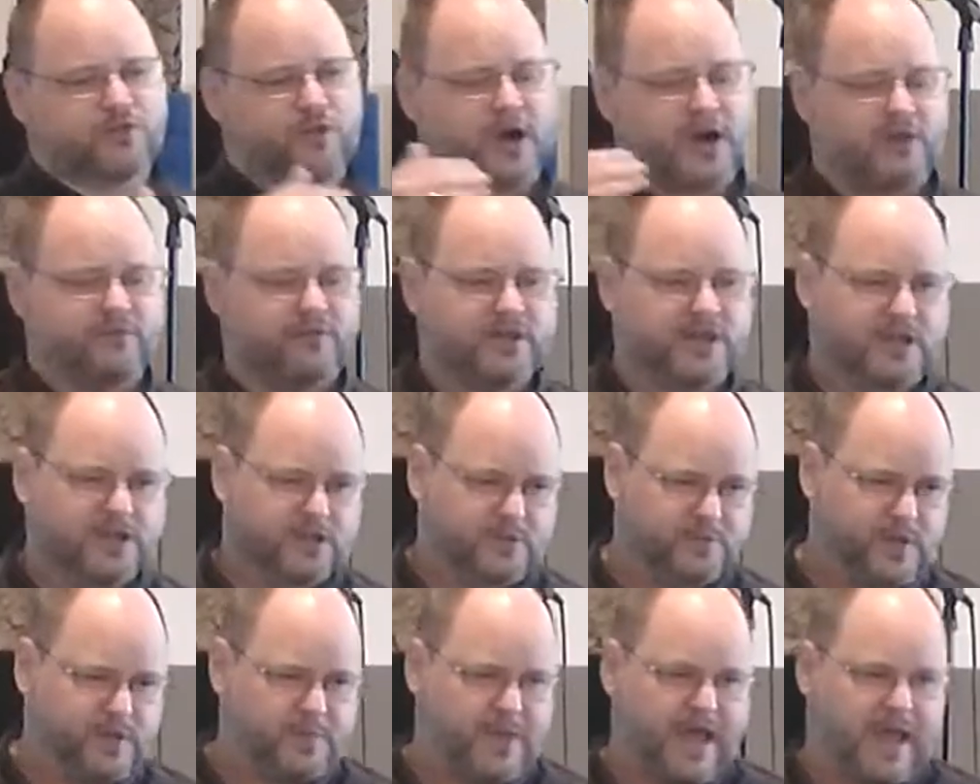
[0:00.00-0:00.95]
for everything to
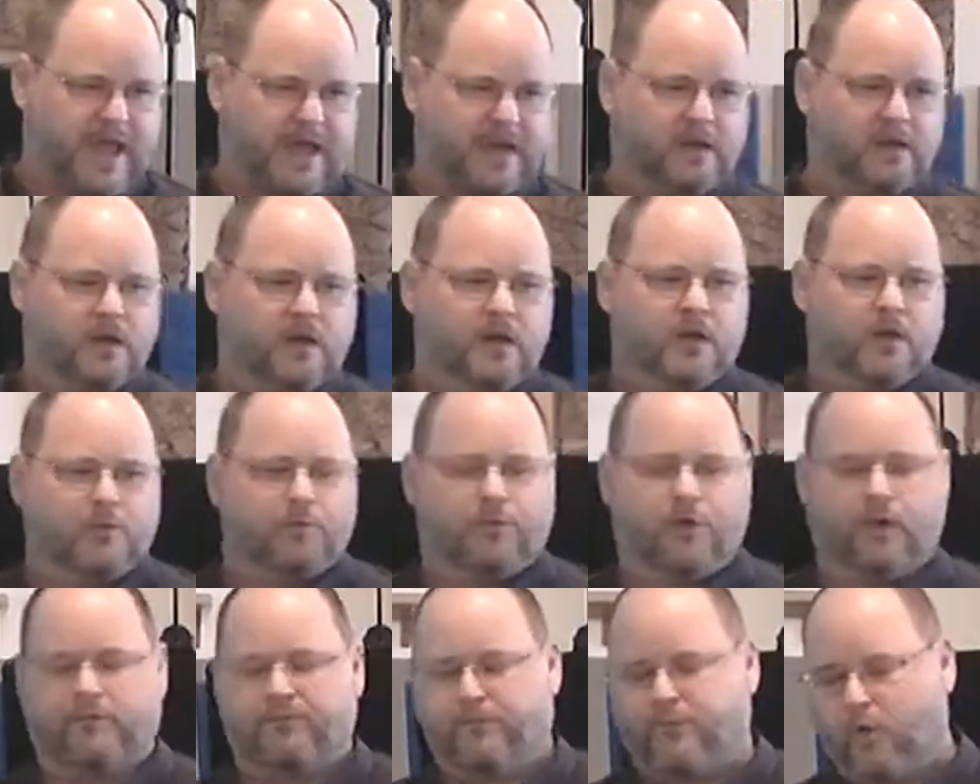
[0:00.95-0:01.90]
be made,
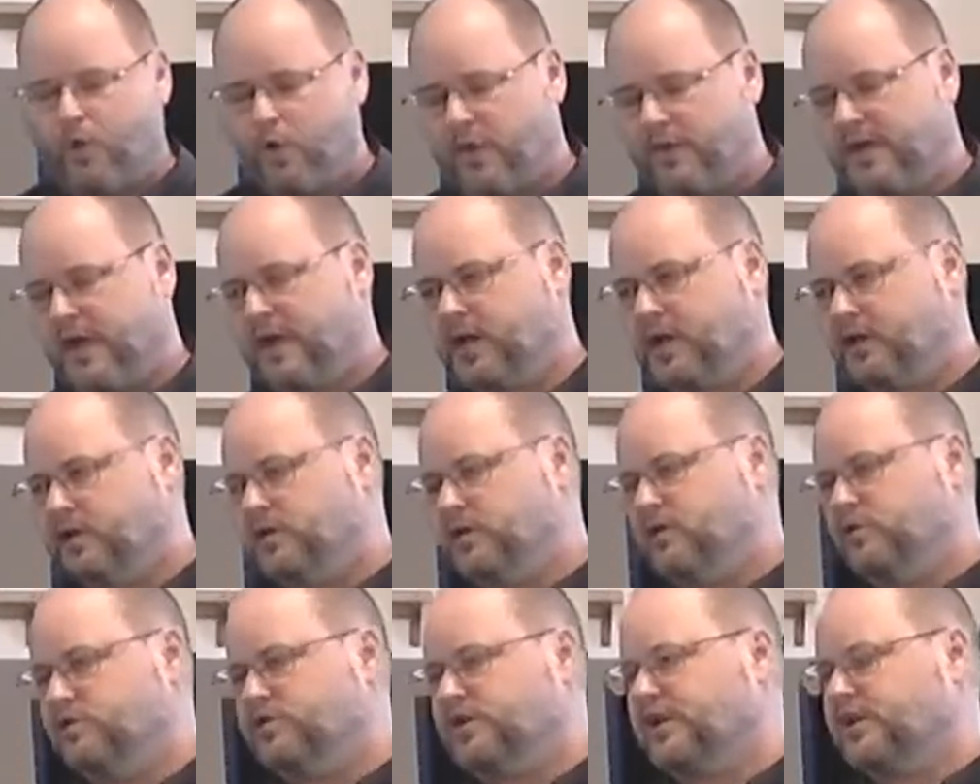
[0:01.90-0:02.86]
before they could
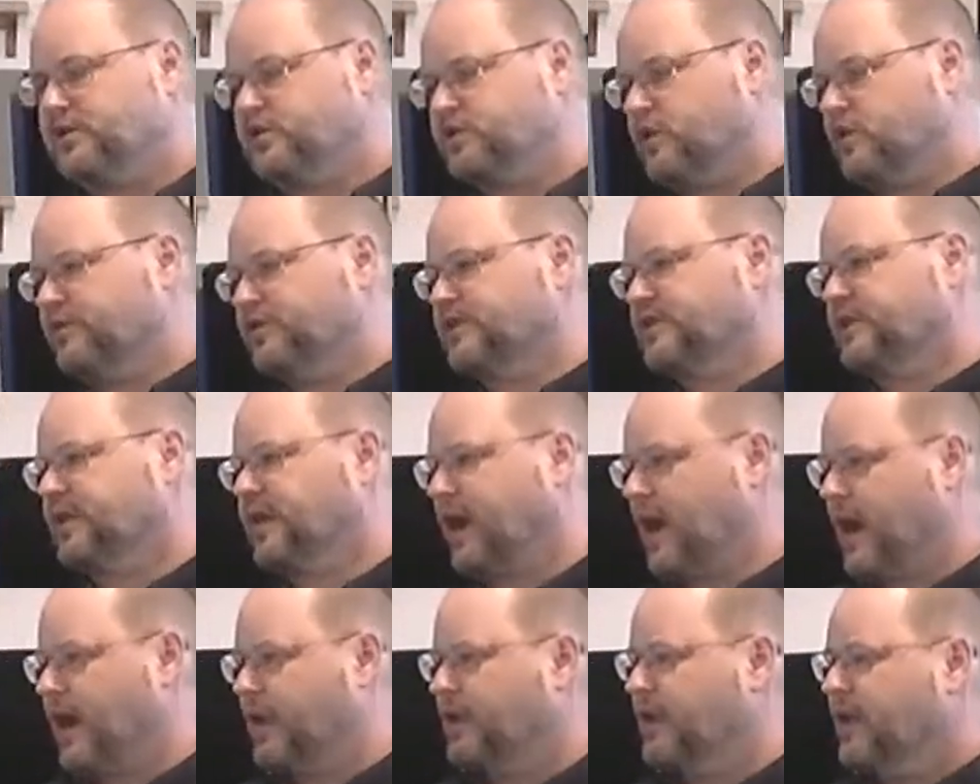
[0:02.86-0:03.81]
use it in service to
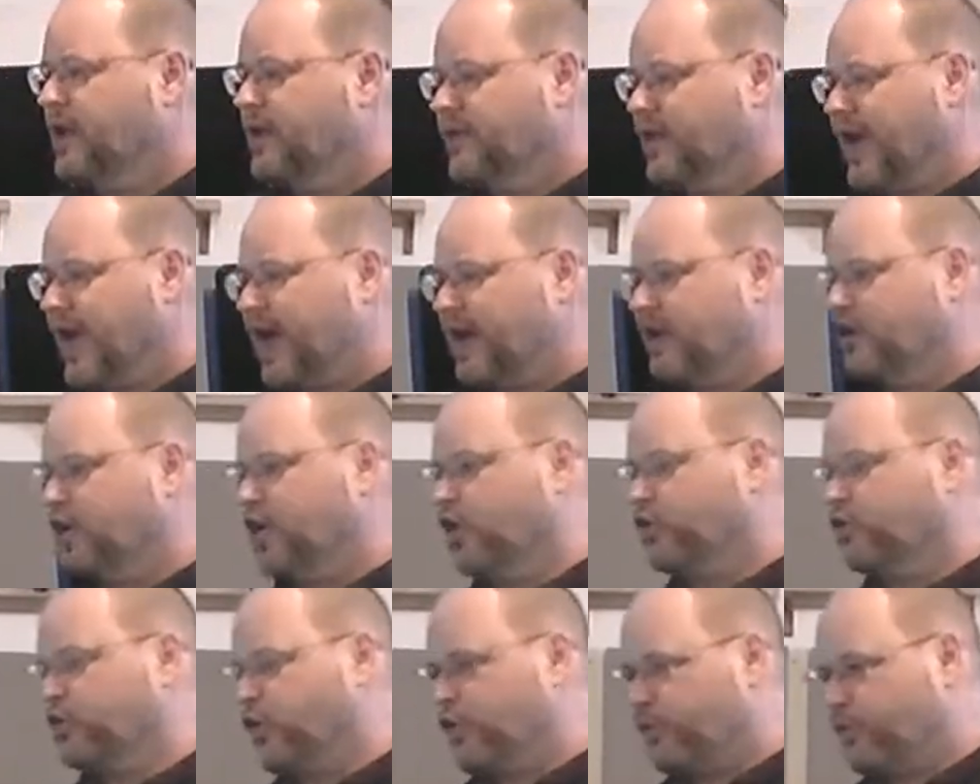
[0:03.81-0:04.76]
God, they had to go
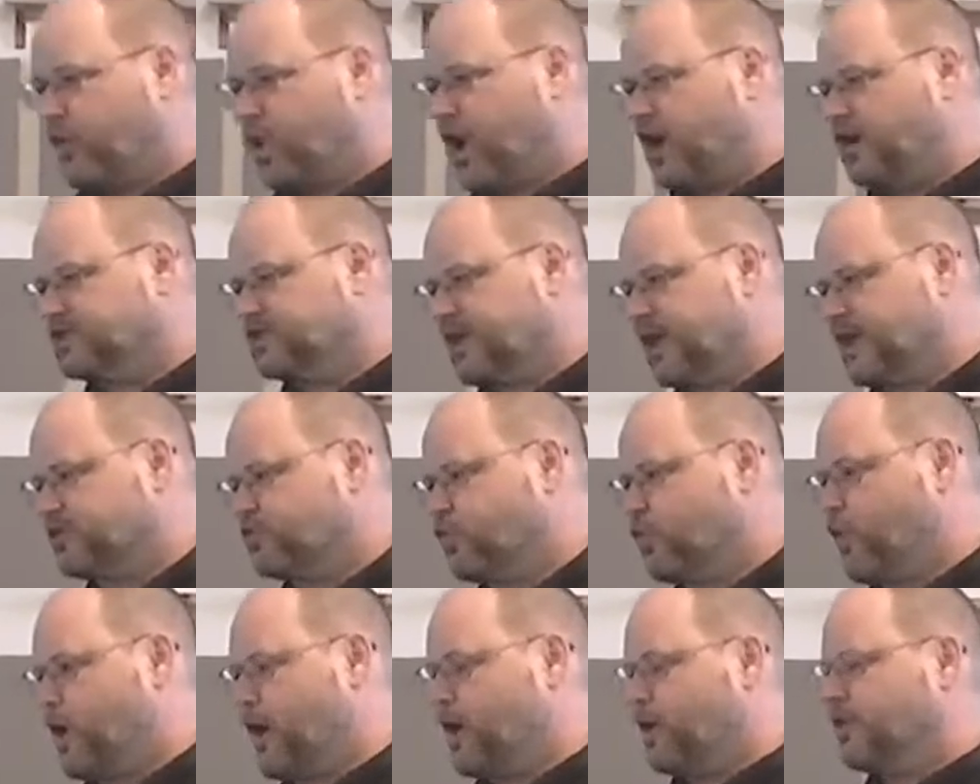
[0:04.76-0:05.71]
through a process
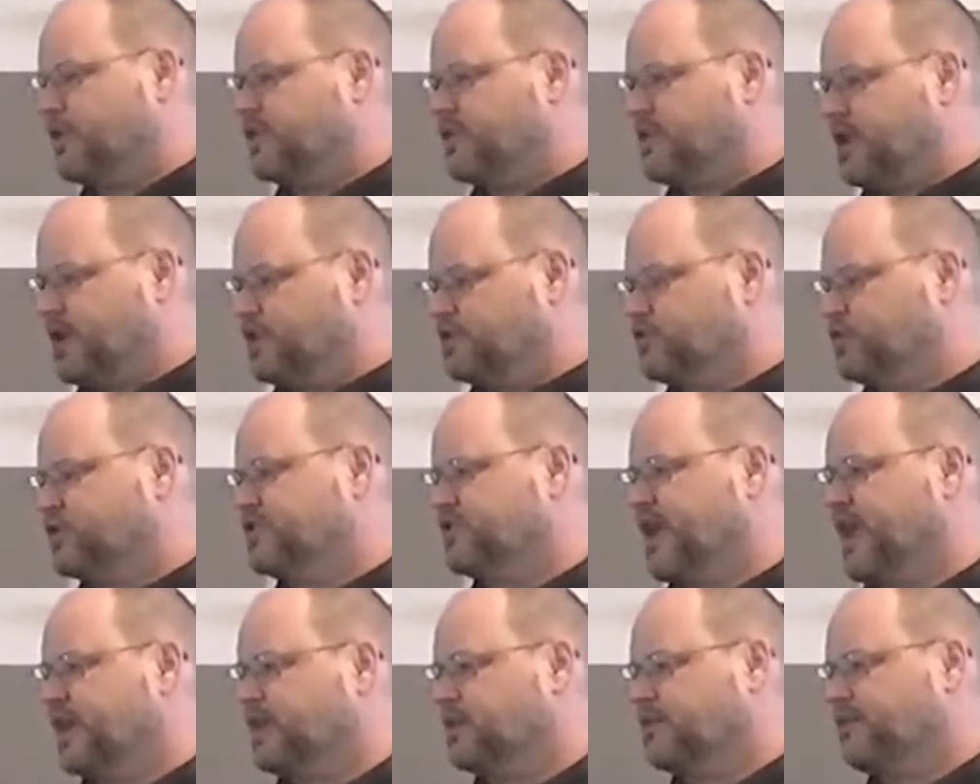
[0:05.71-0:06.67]
where the things were
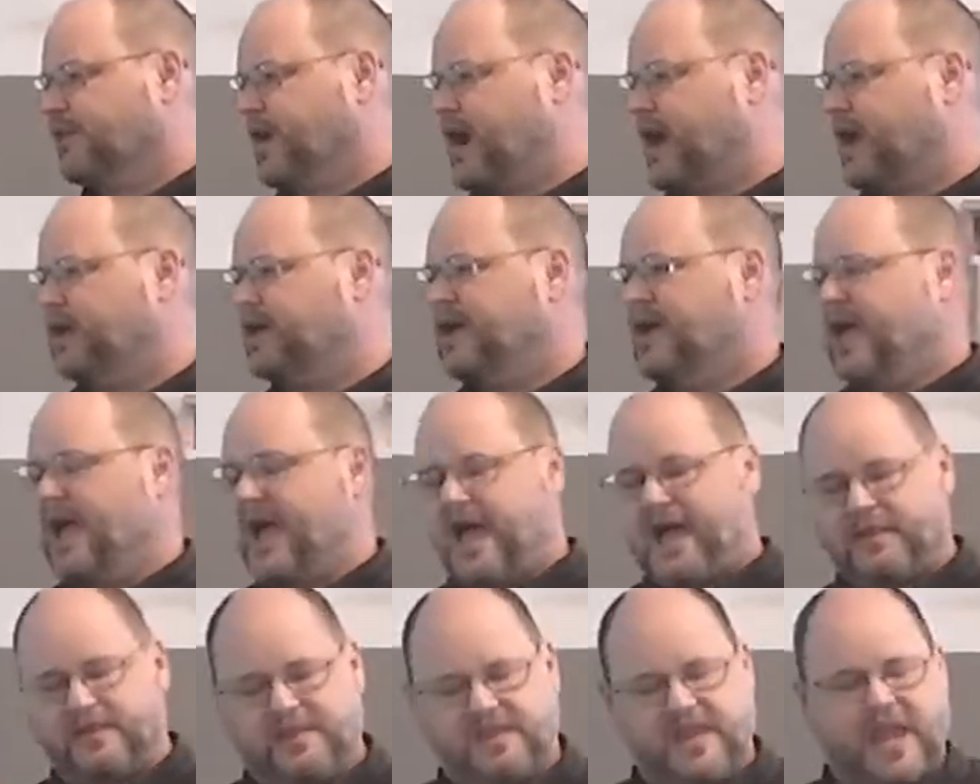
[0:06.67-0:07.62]
sanctified
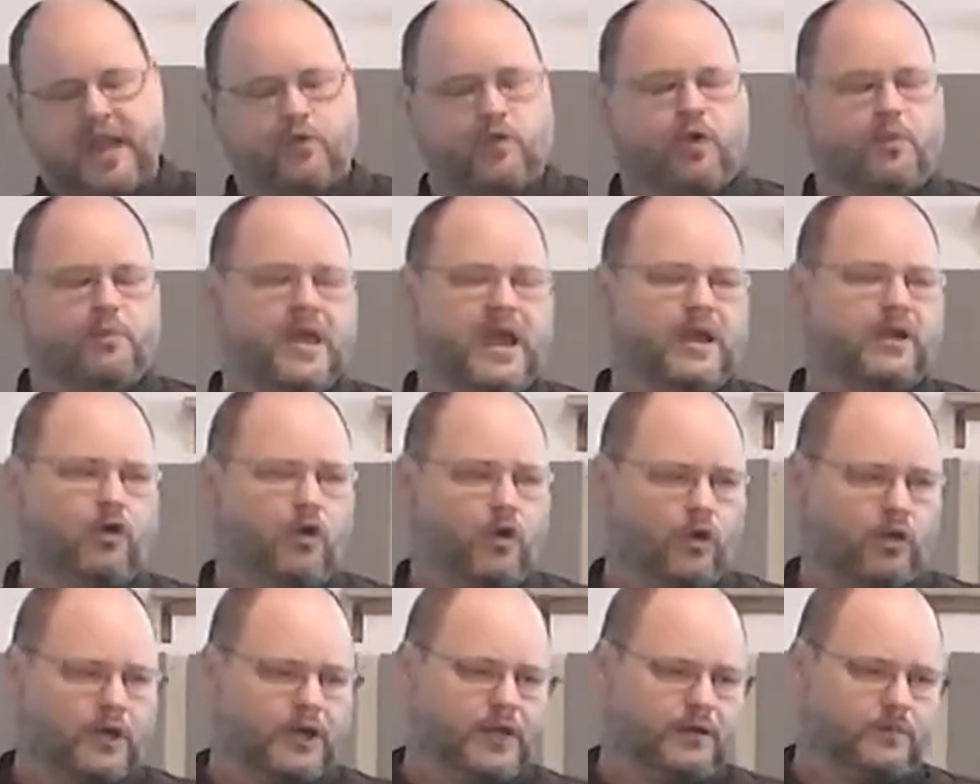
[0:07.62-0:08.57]
and they were made
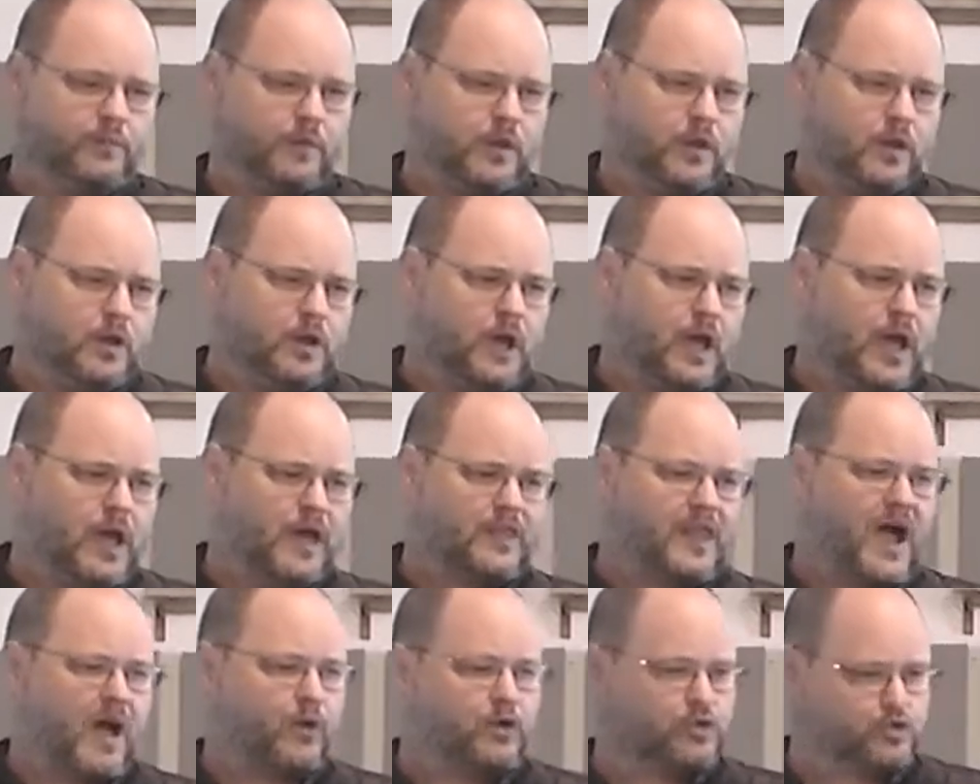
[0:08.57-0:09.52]
holy. And
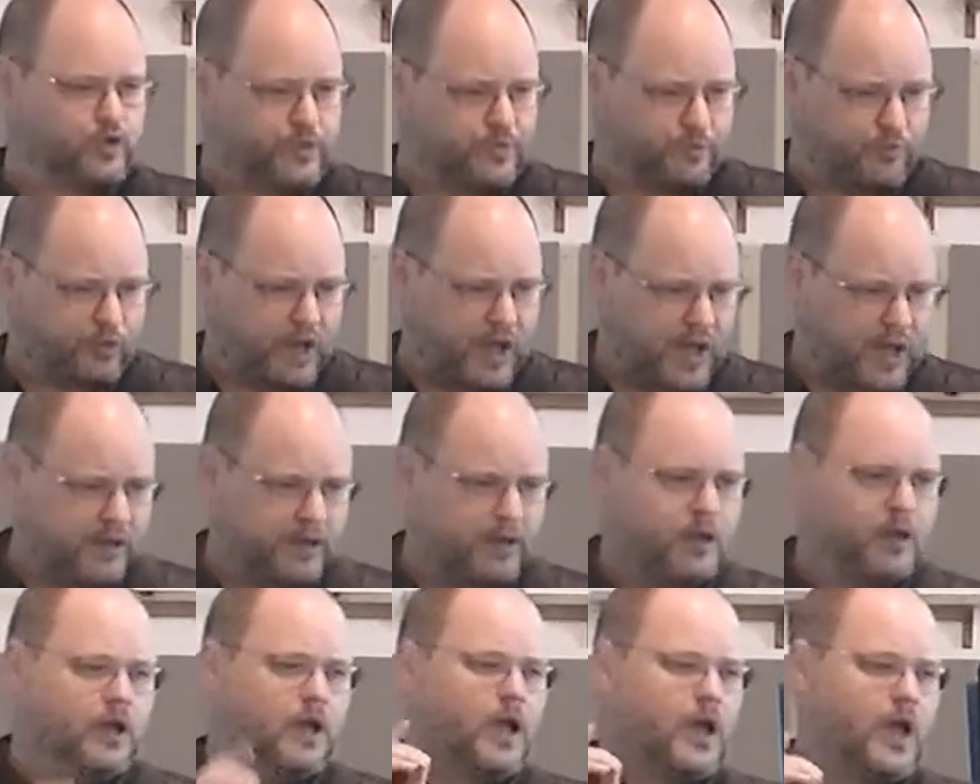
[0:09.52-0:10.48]
that was with
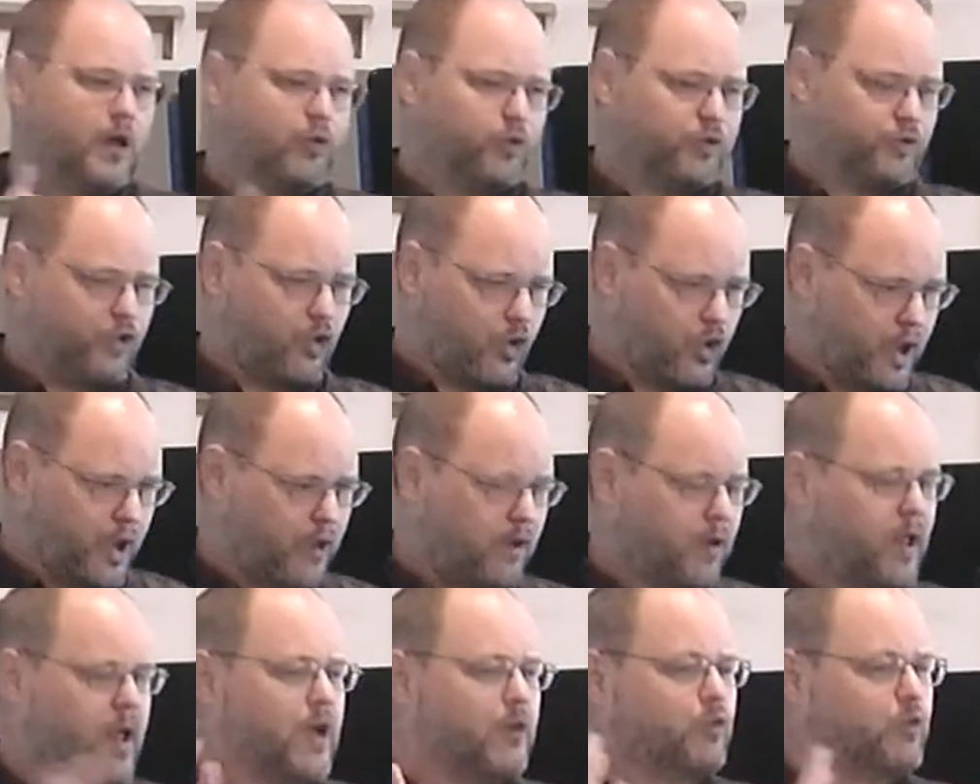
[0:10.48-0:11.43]
blood and with
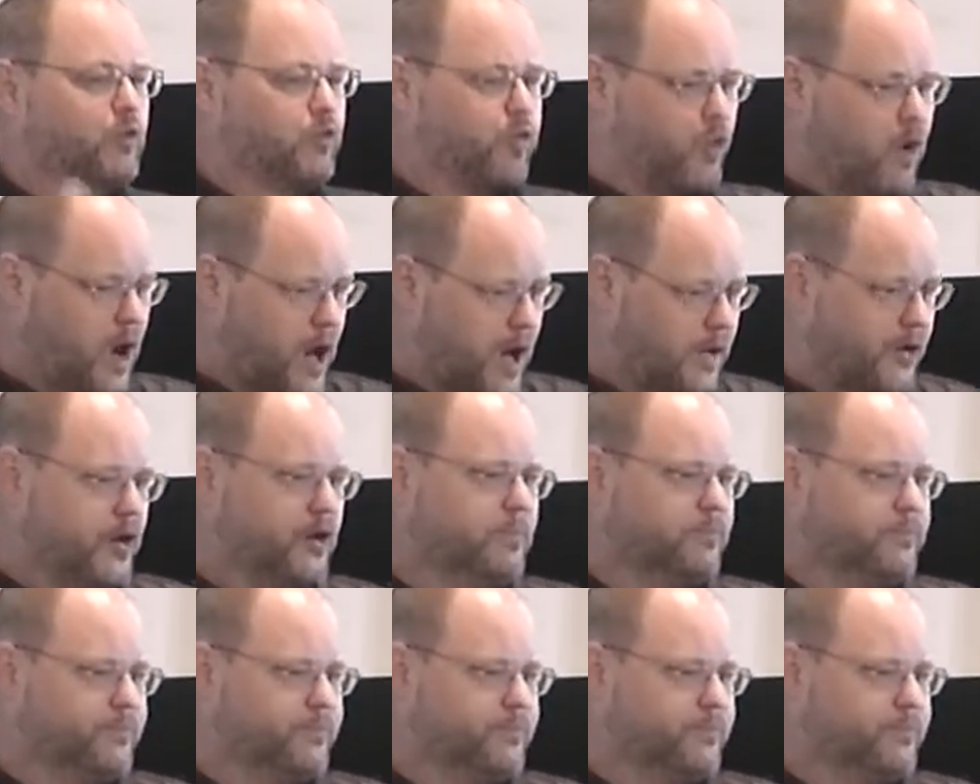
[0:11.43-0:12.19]
oil and with water.